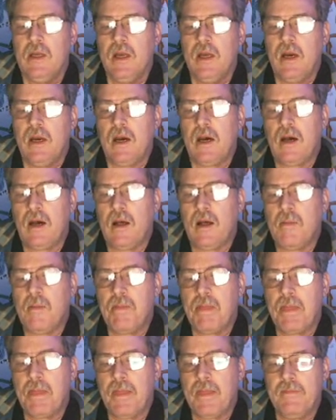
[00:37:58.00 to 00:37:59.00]

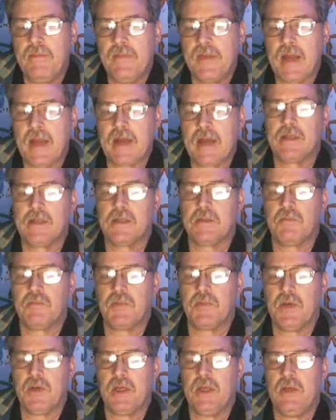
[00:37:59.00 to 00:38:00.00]
That's a
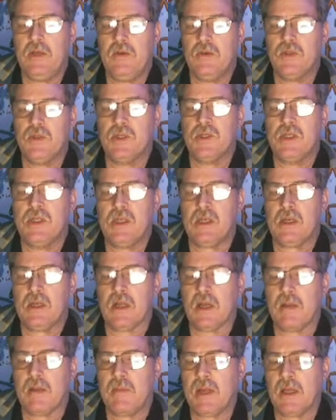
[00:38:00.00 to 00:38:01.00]
pretty huge deal.
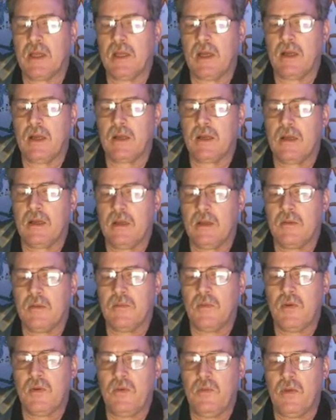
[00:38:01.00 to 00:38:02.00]
I mean, that could
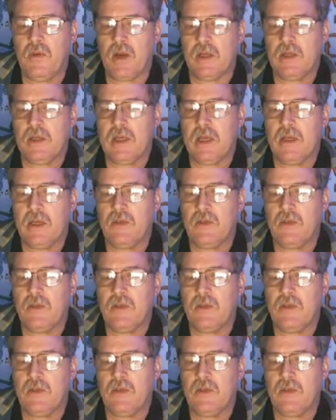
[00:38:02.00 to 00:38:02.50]
lead